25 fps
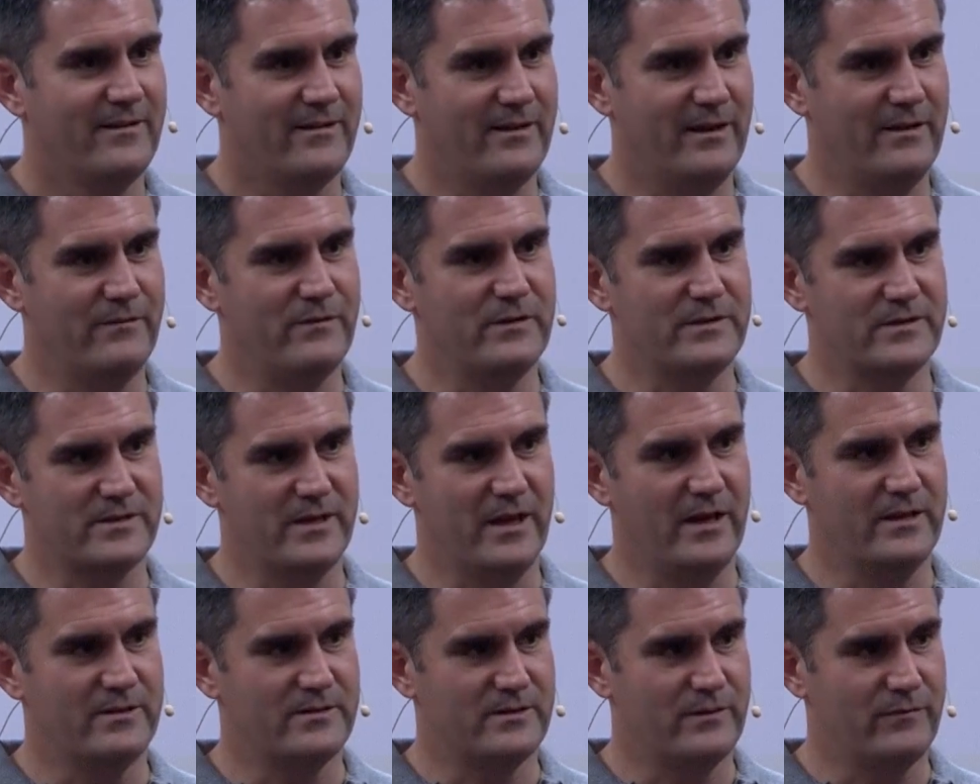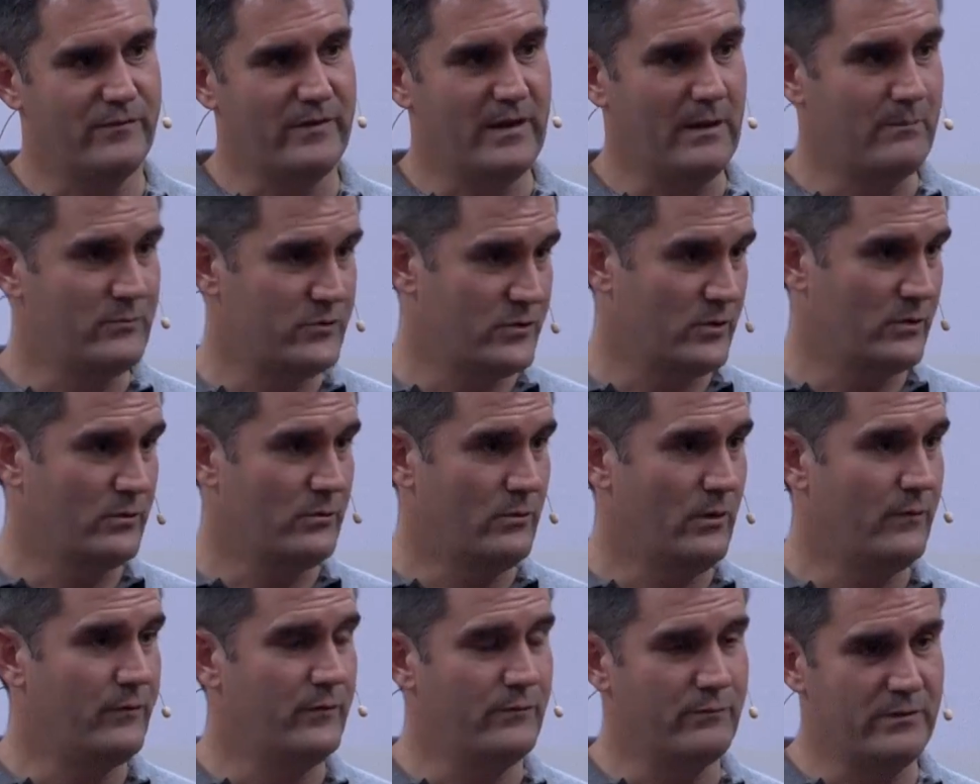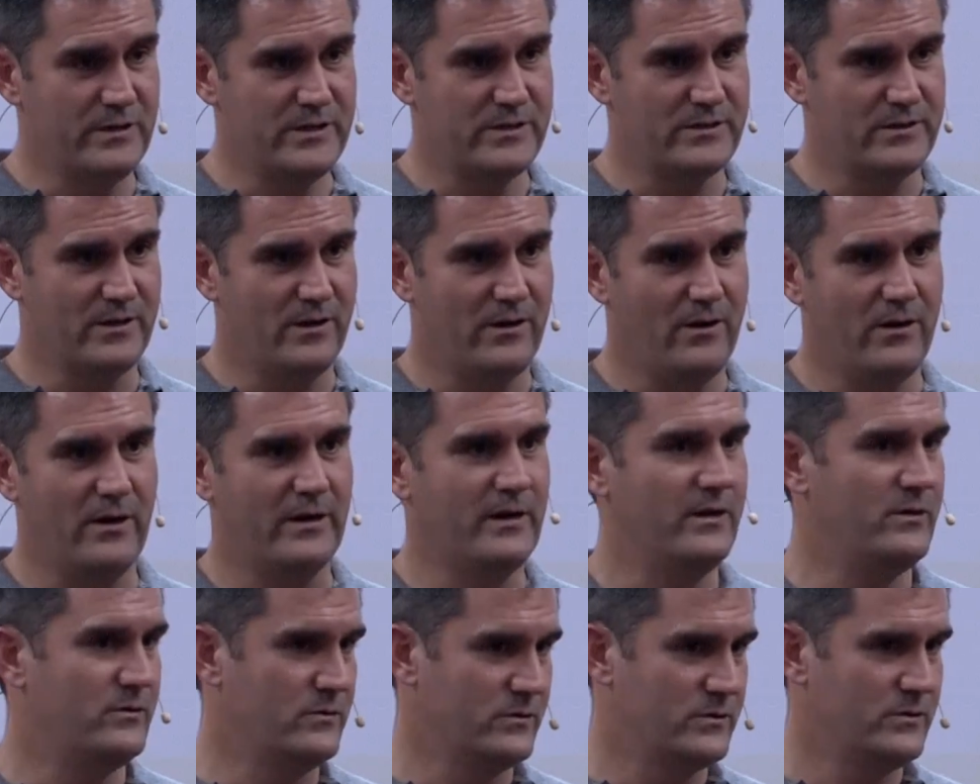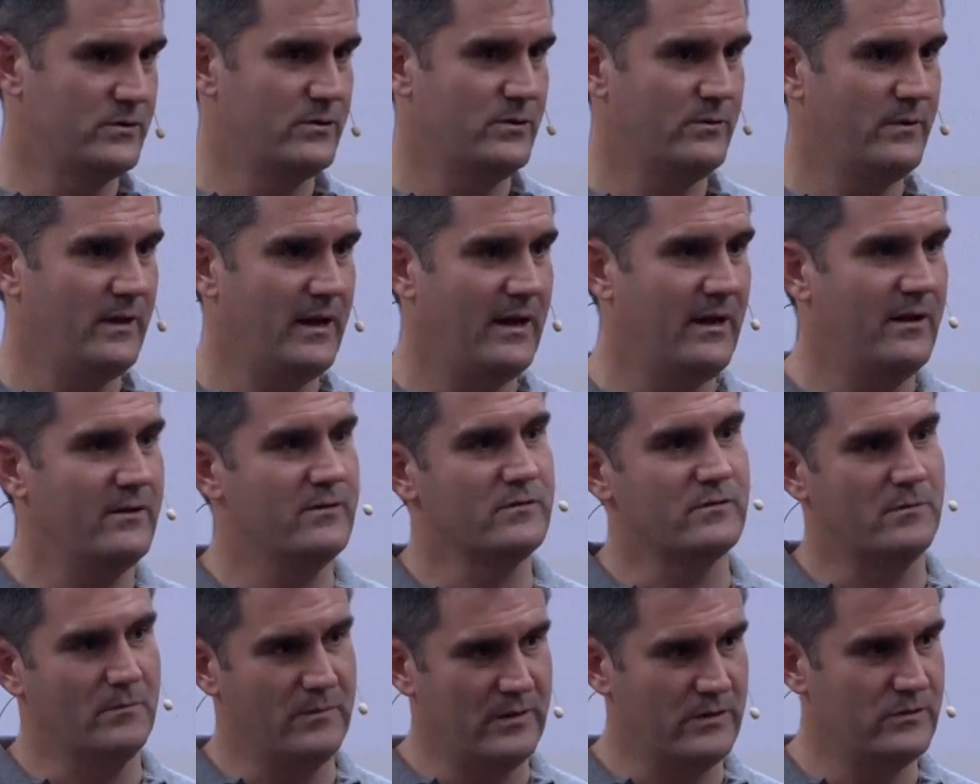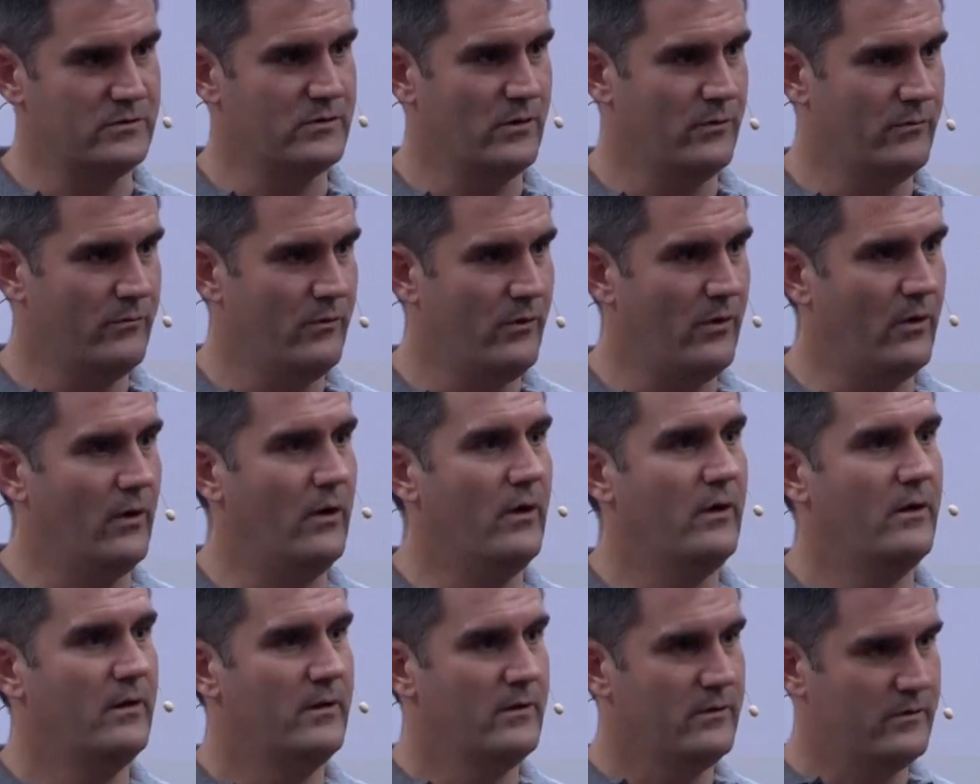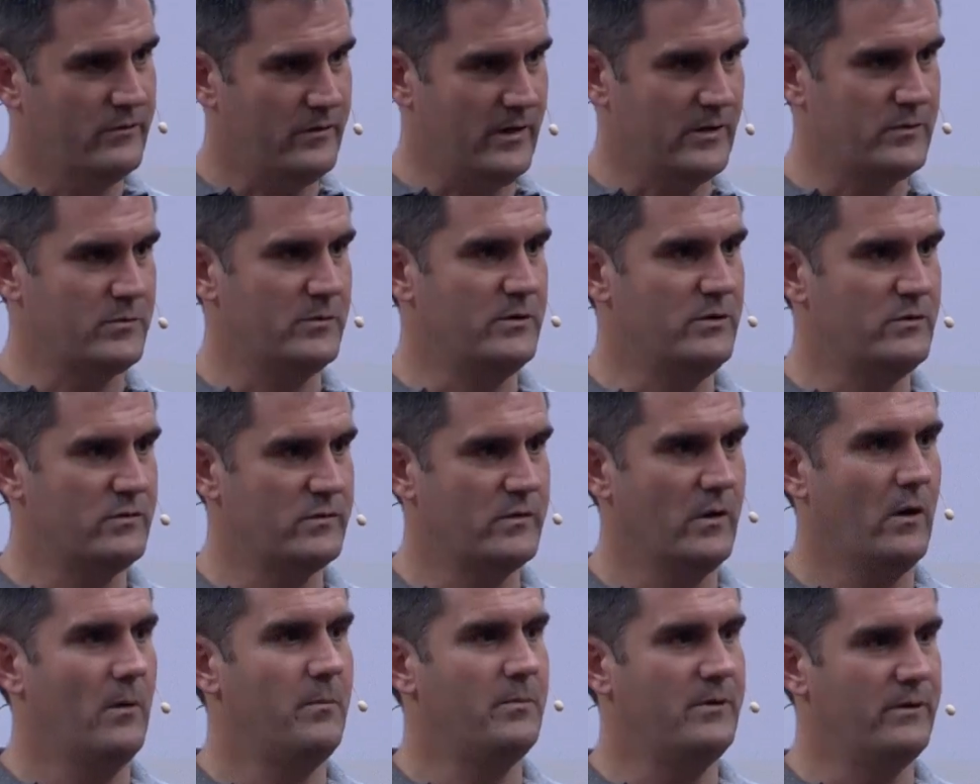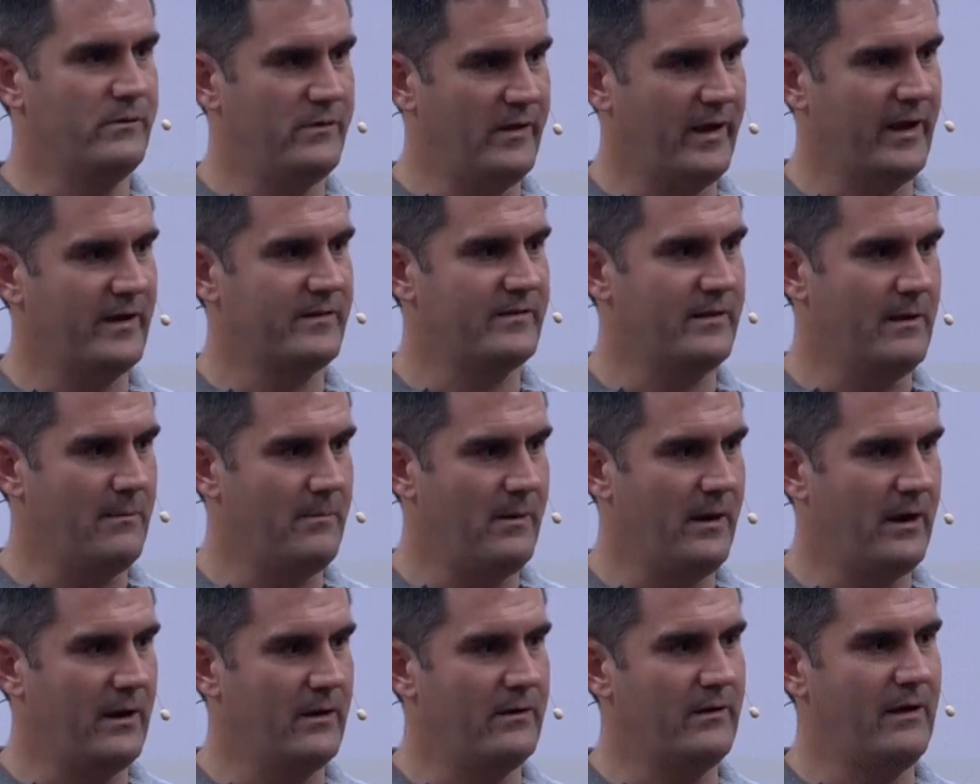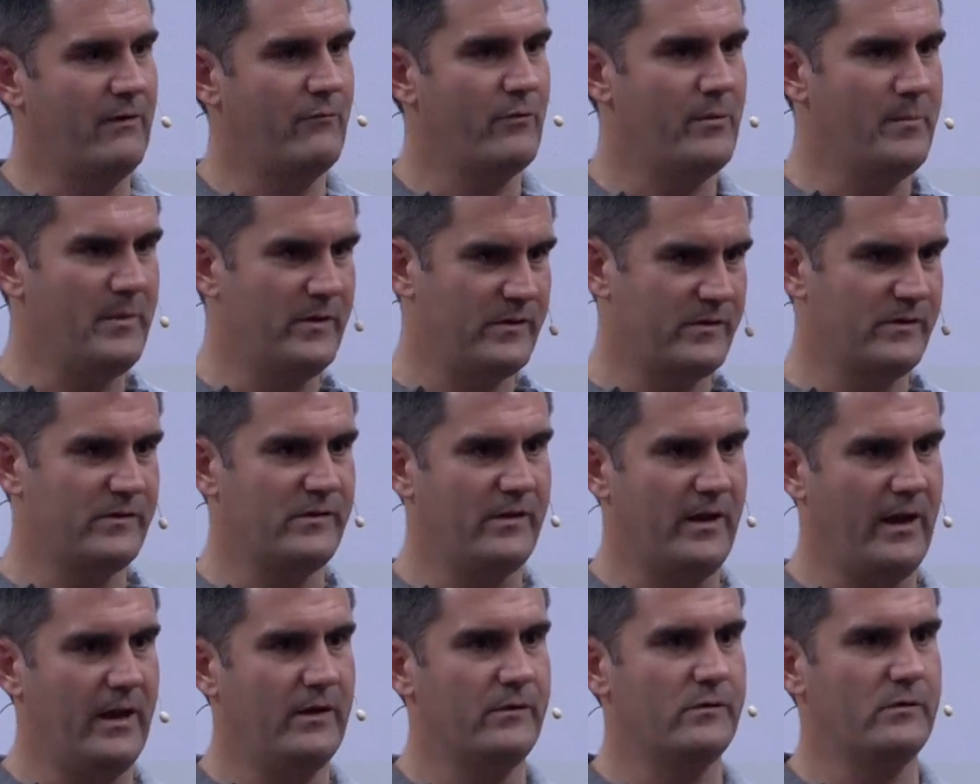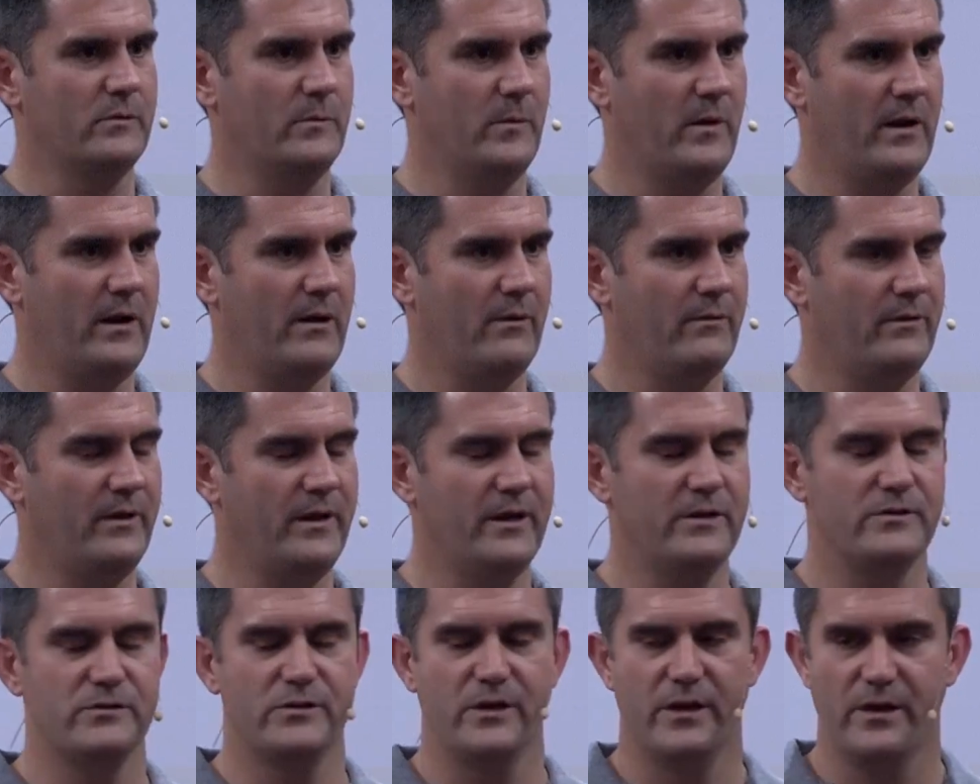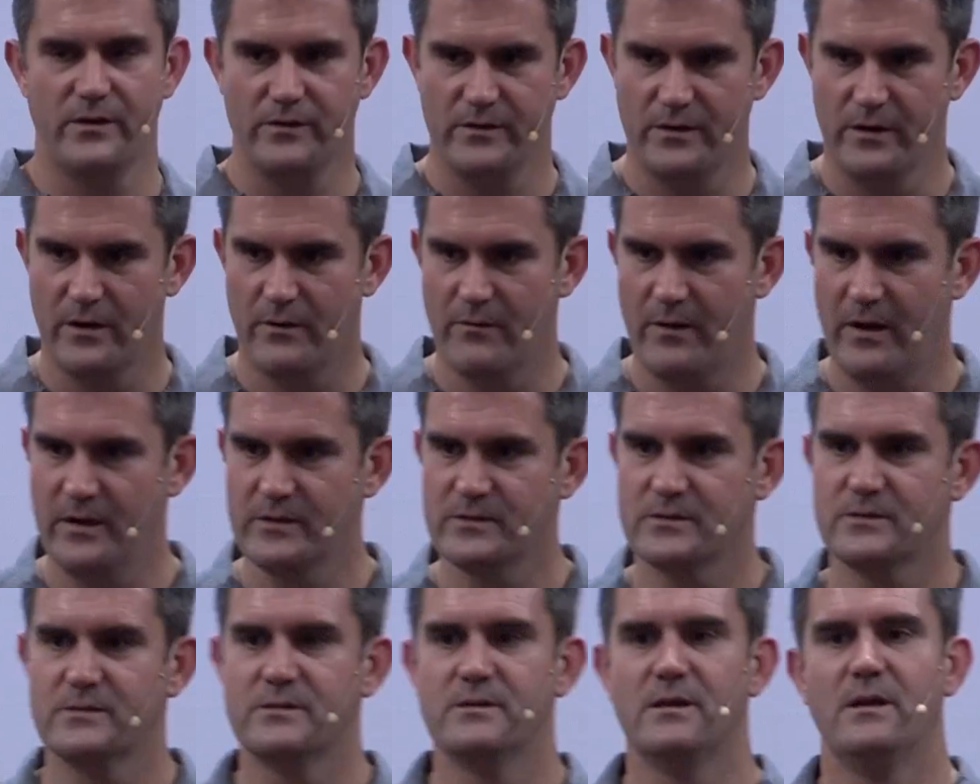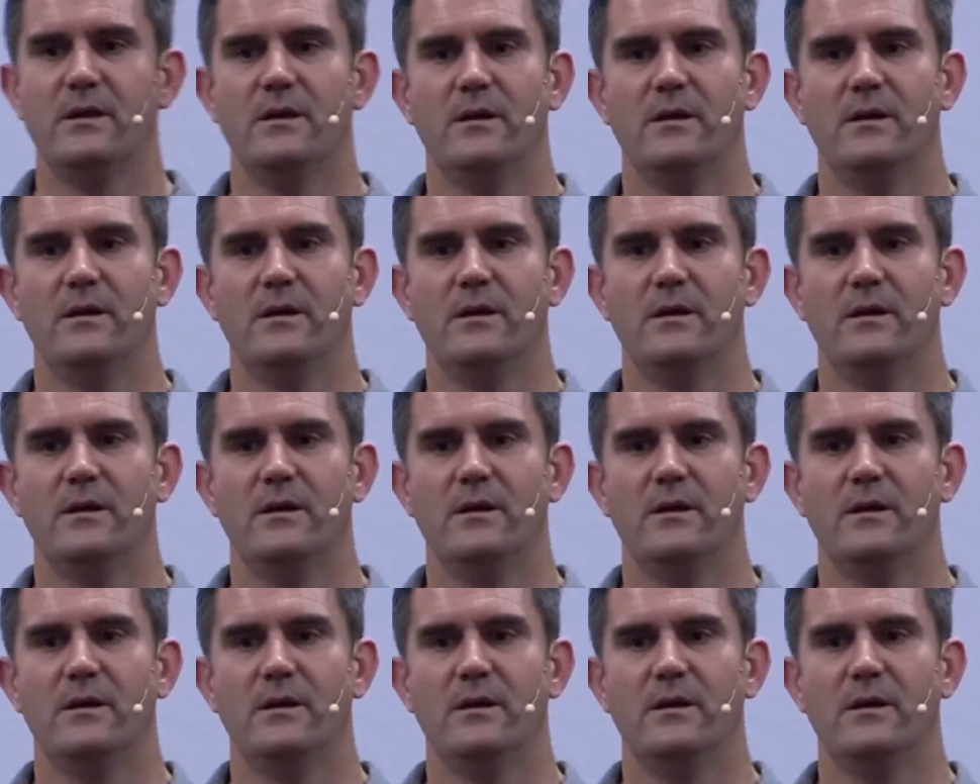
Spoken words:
If it says the VM should go off and restart and it doesn't do that, something's gone wrong. So that's when you stop and you take a step back. Have we missed a setting somewhere out in HA and DRS?